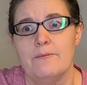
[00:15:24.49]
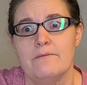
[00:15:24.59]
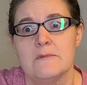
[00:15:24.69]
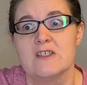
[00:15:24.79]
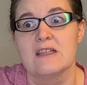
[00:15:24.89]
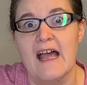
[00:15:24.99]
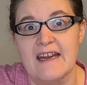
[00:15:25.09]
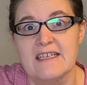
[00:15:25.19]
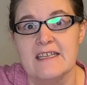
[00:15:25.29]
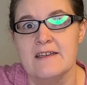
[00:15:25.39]

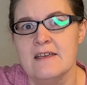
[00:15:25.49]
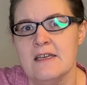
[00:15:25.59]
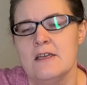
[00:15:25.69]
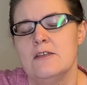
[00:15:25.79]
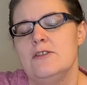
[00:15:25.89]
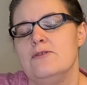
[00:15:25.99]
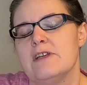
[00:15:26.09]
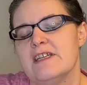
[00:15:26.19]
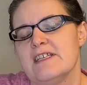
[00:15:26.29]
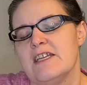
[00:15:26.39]
selected to
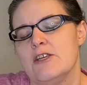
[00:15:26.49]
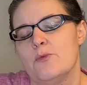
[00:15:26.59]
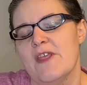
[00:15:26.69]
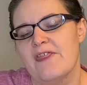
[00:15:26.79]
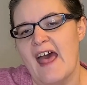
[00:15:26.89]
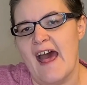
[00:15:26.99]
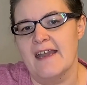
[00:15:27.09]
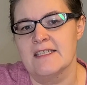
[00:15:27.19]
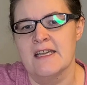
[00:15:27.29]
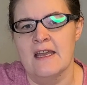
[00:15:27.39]
continue with that.